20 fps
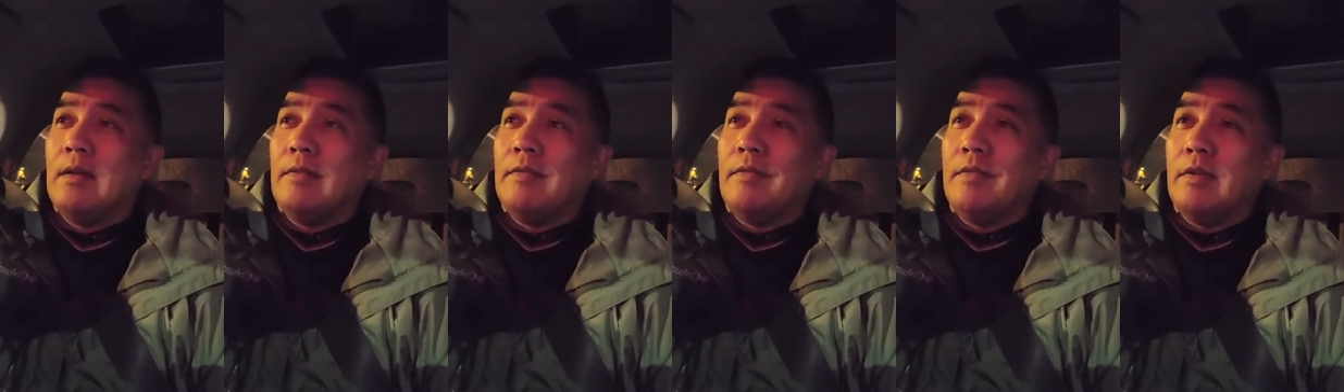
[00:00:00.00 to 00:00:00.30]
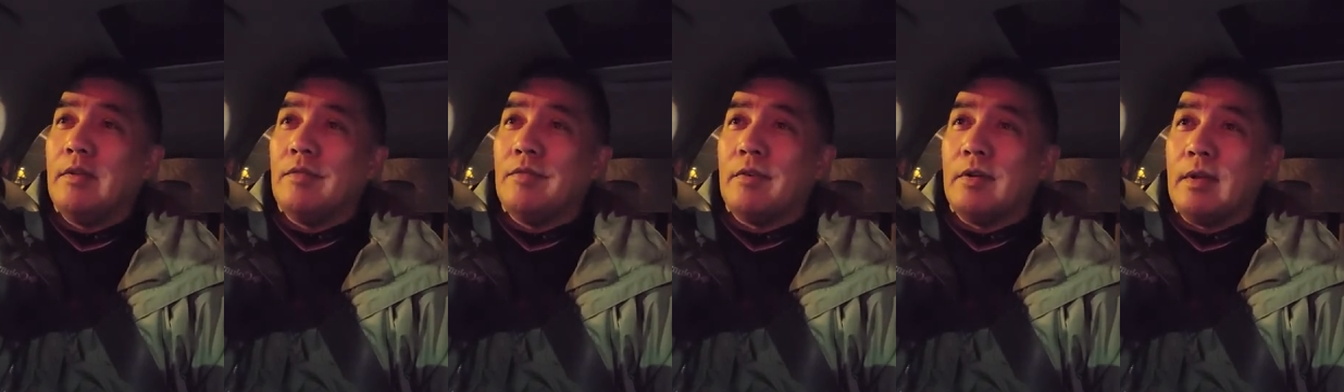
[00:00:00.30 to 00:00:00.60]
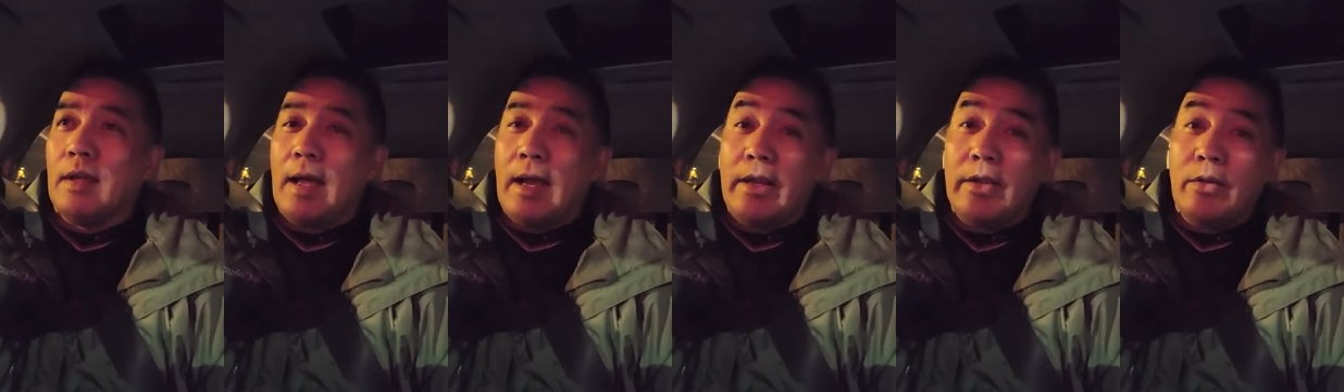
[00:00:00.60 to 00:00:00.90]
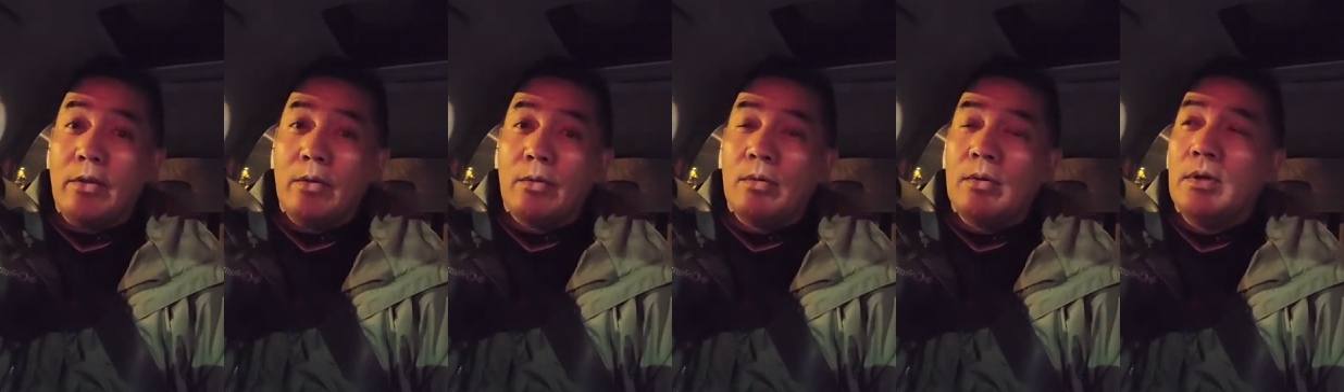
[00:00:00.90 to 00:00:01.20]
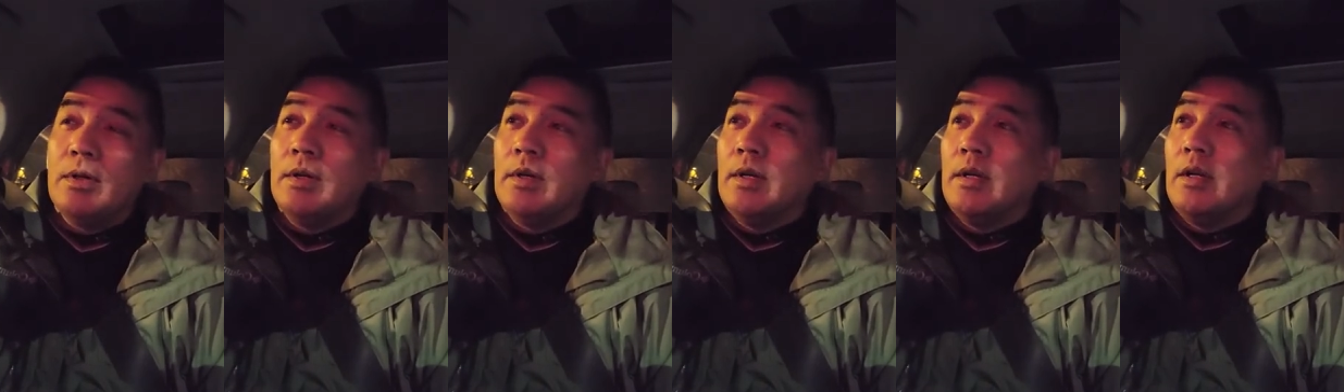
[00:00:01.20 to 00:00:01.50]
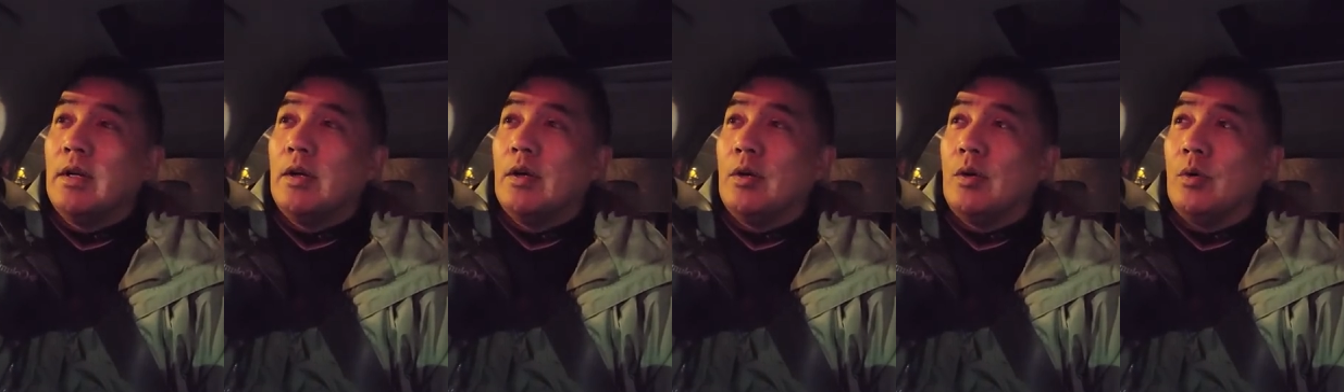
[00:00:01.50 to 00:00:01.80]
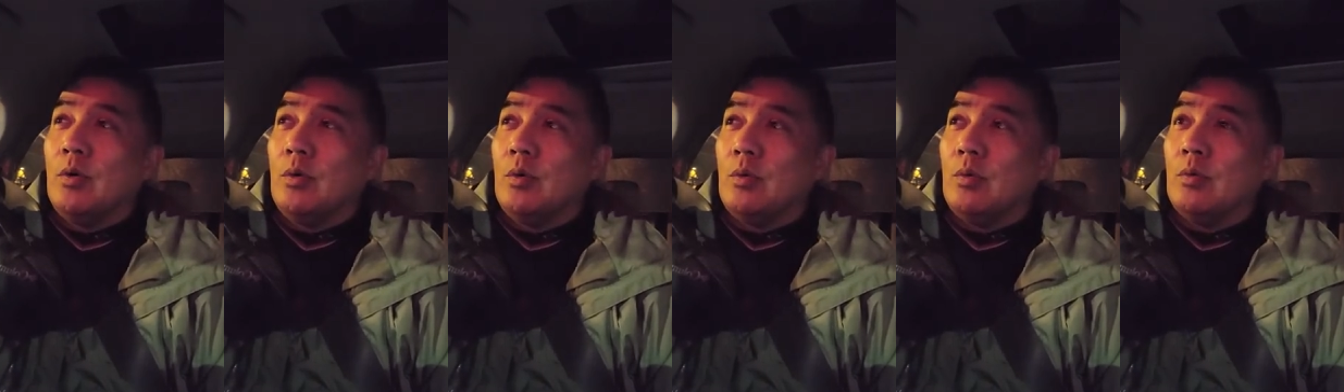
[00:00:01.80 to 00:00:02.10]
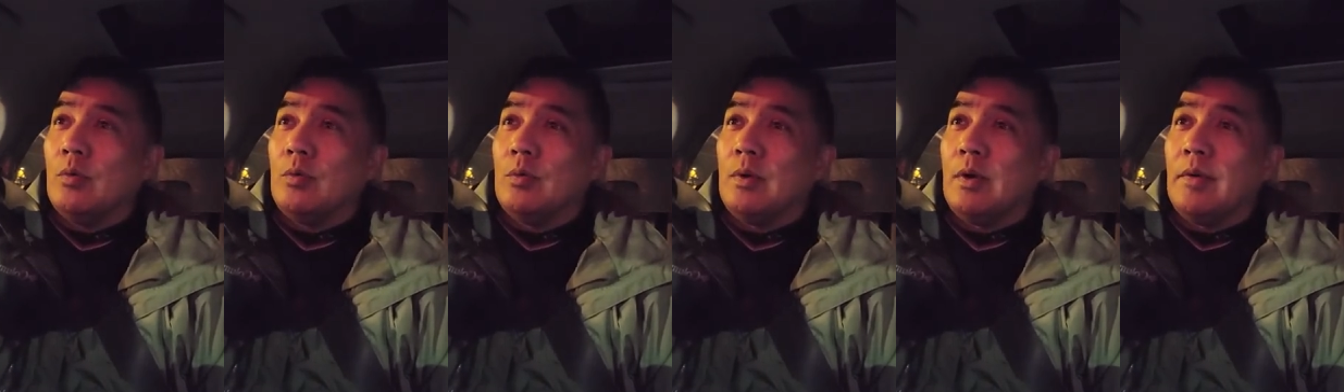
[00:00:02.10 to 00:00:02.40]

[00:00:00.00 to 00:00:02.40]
feel for a lot of you who